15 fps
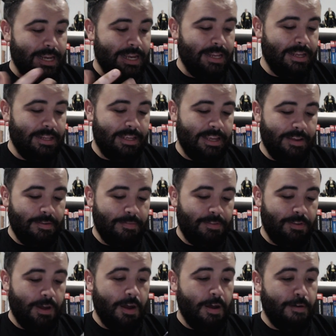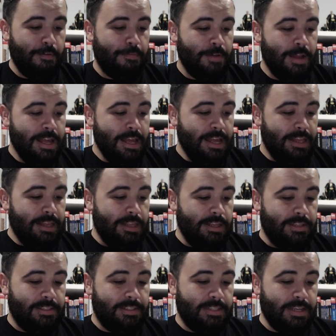It, it gives off
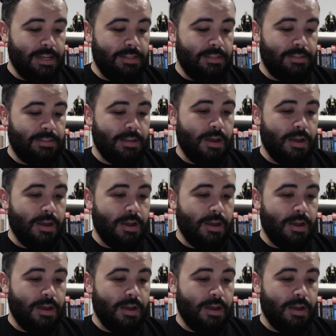this sense